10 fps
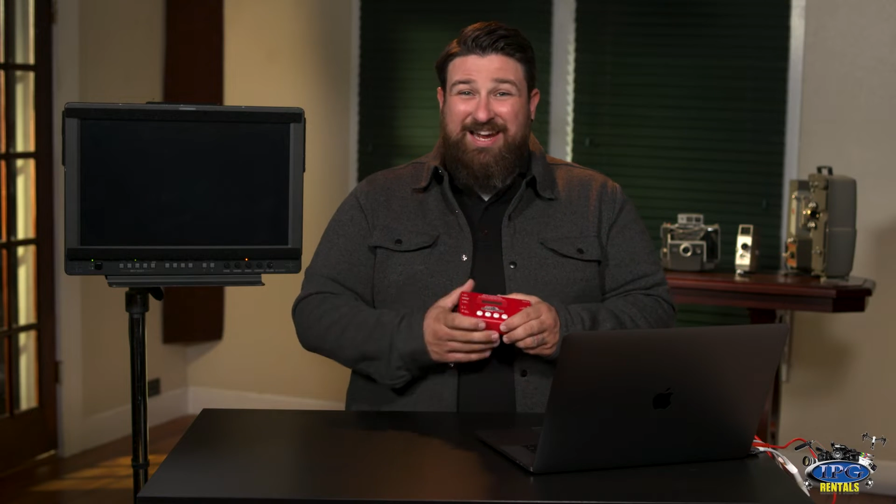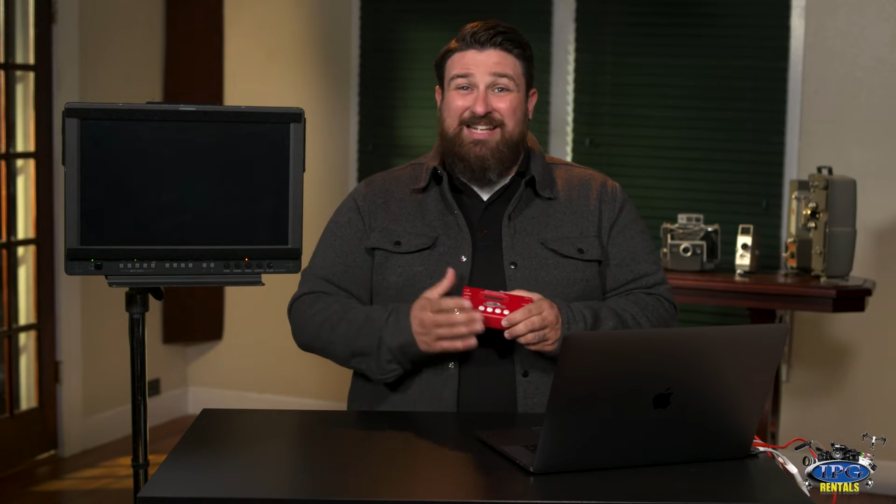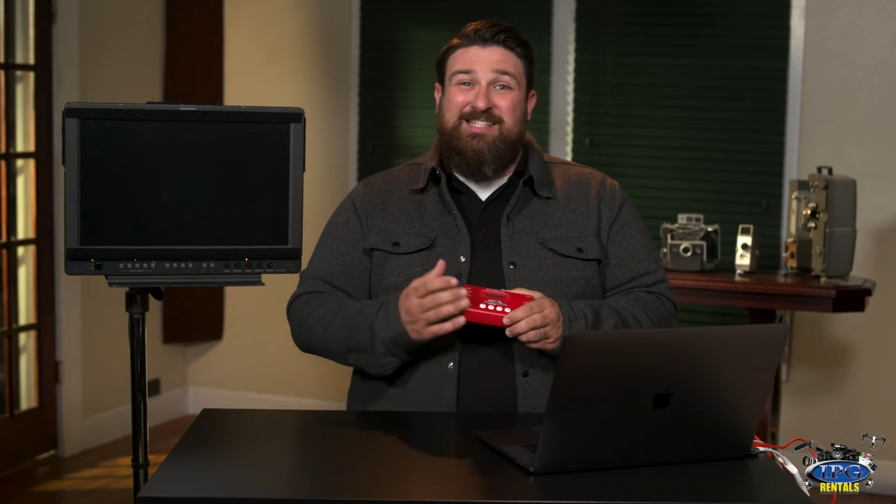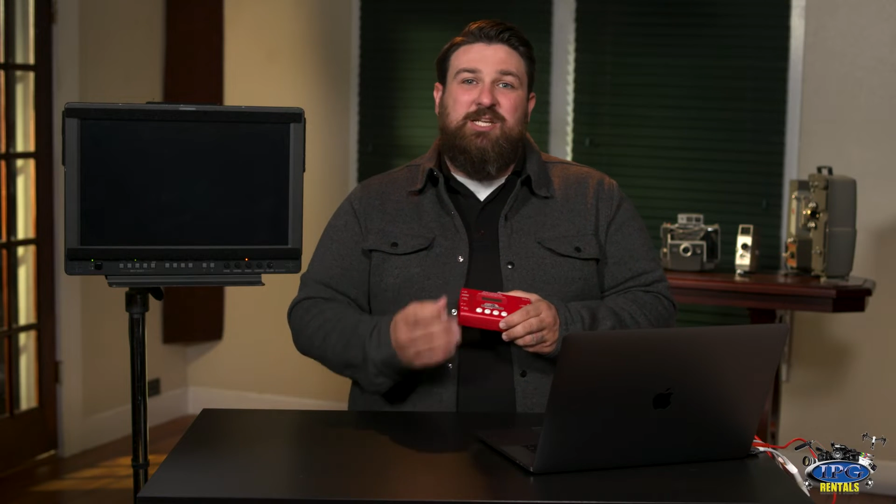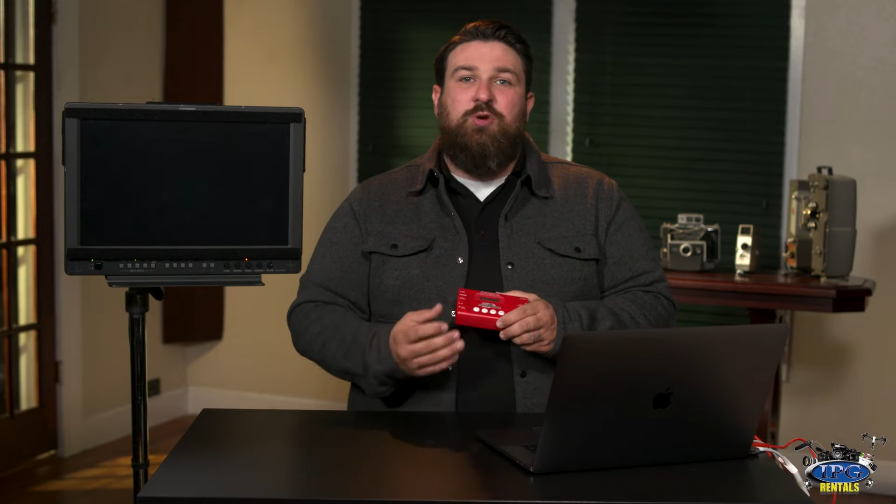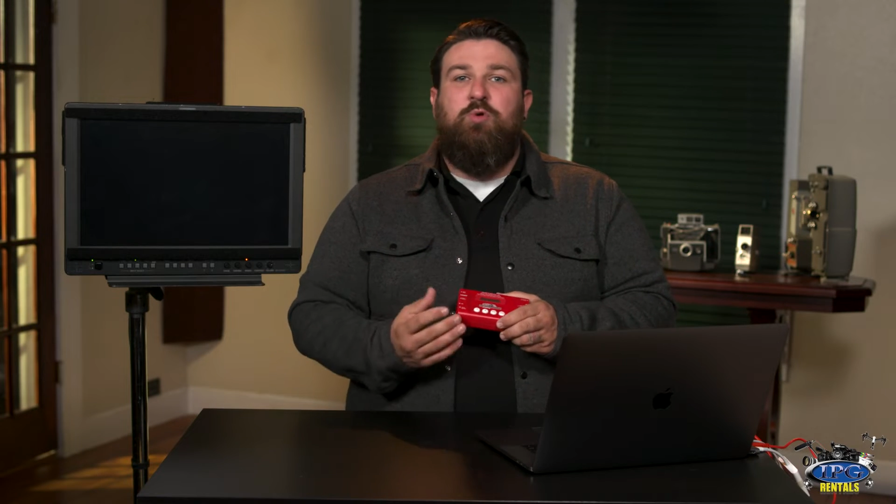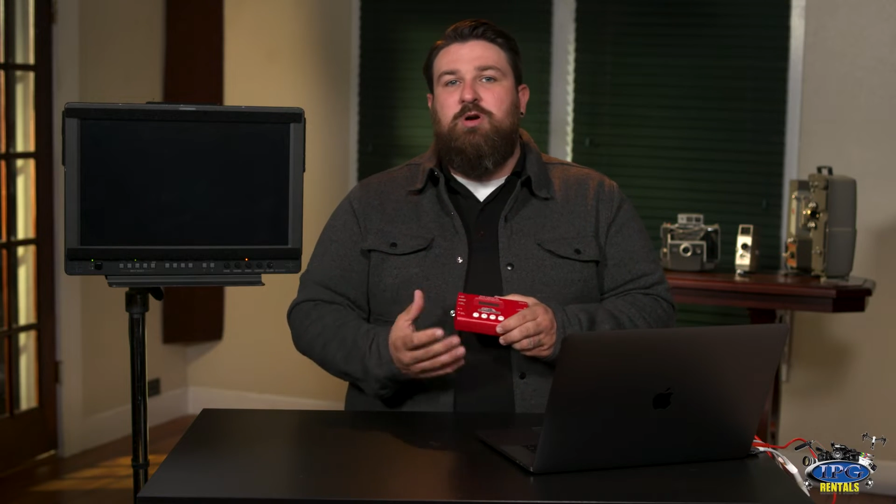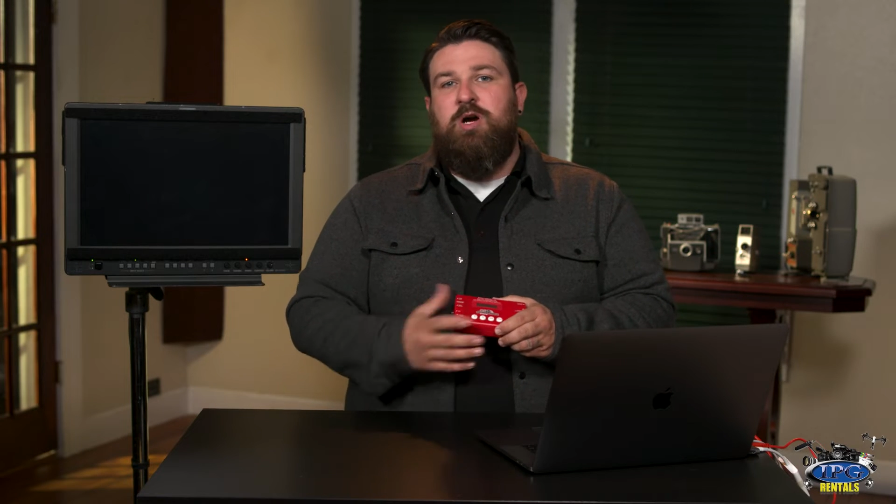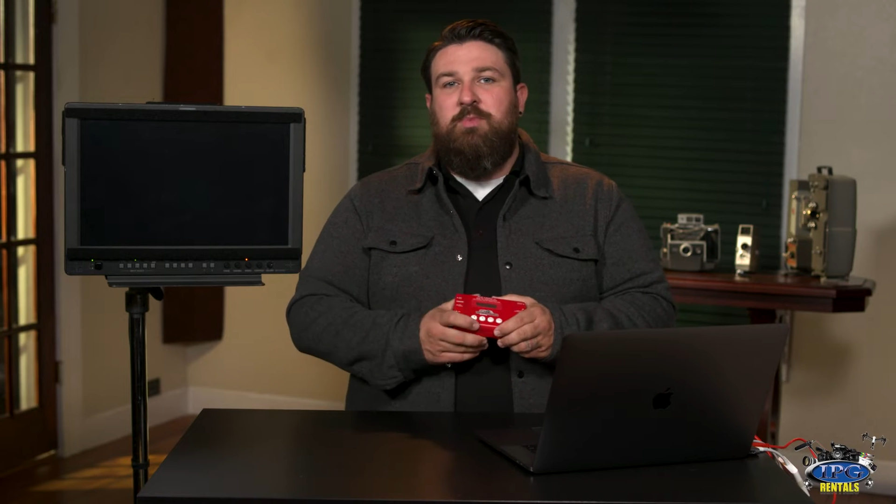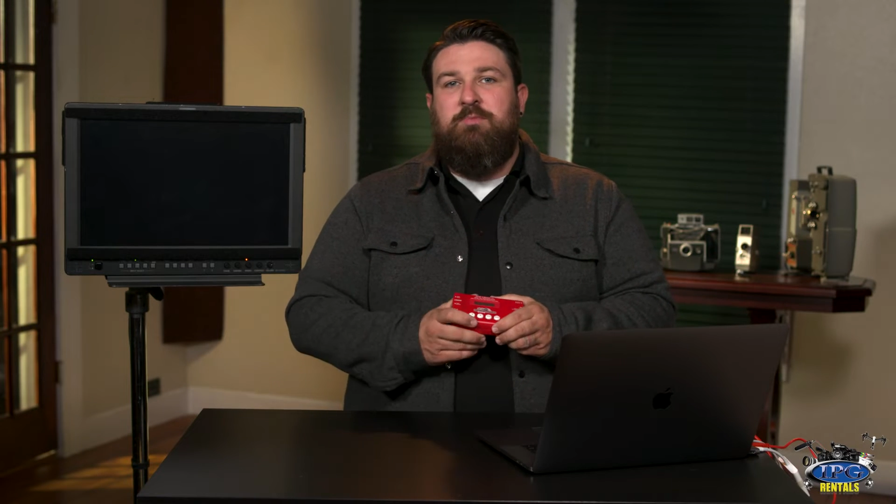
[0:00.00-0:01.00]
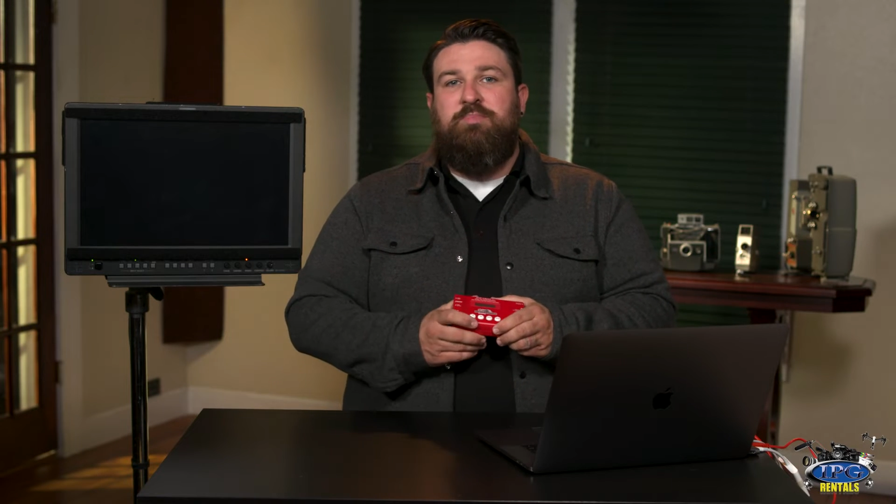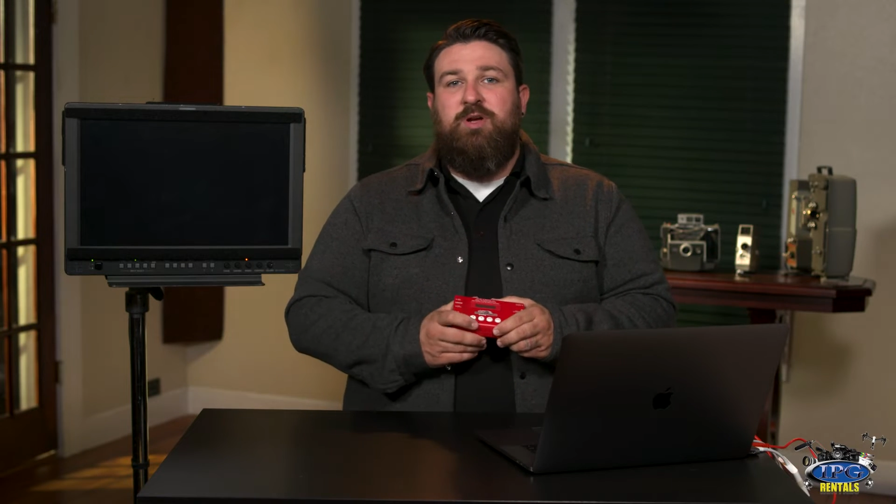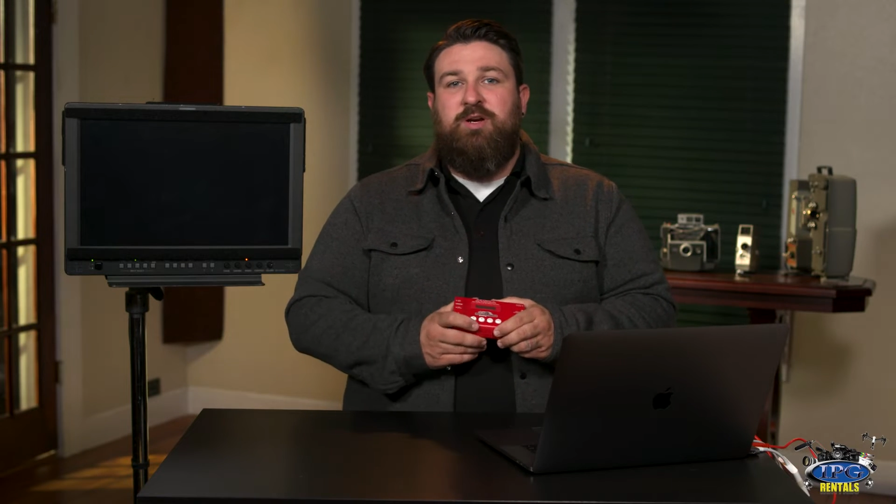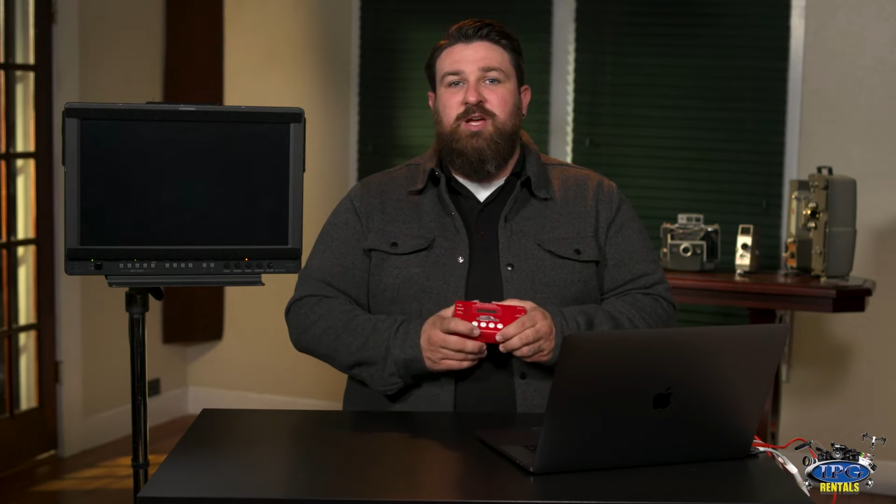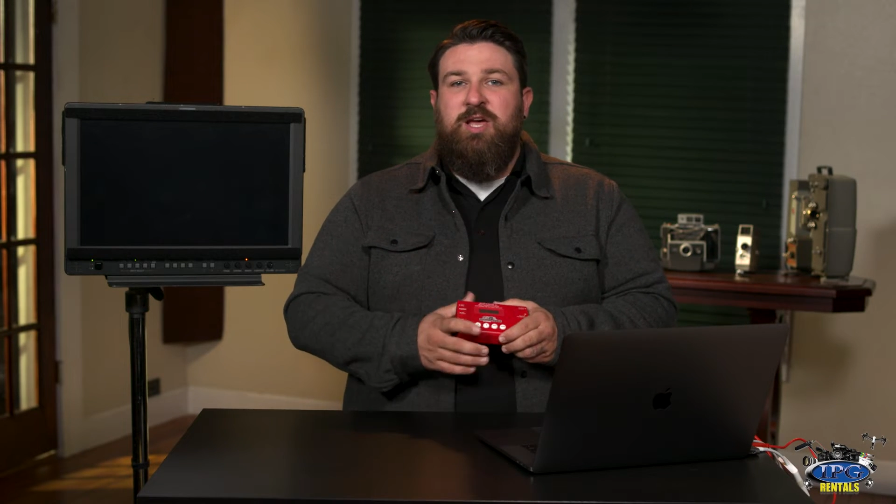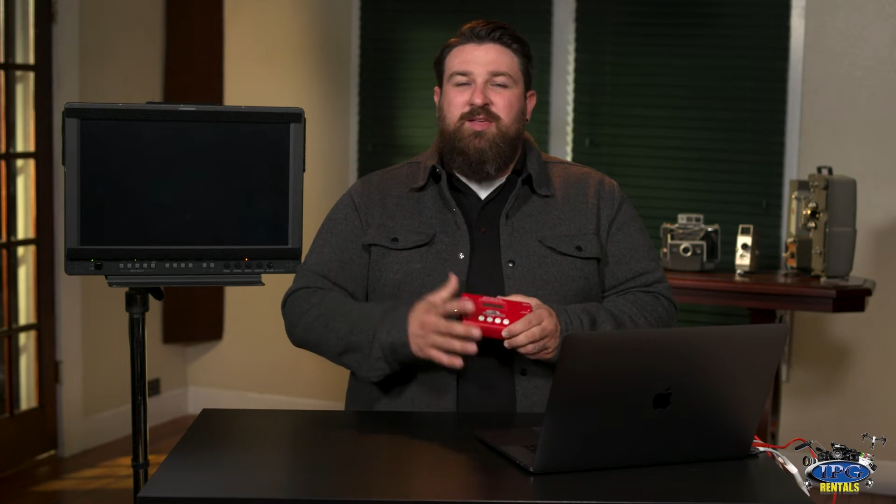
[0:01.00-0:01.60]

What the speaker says: and it still won't come unplugged.